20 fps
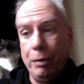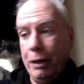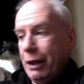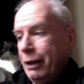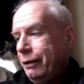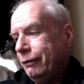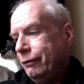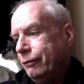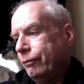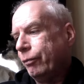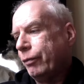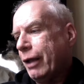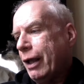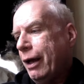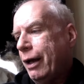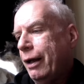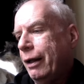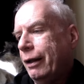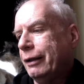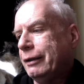big,
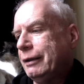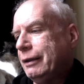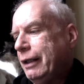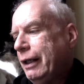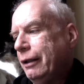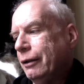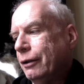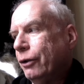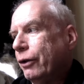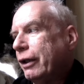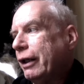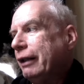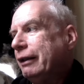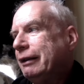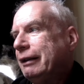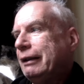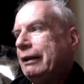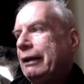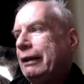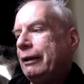uh, let's take a look
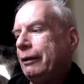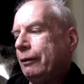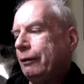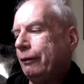and see.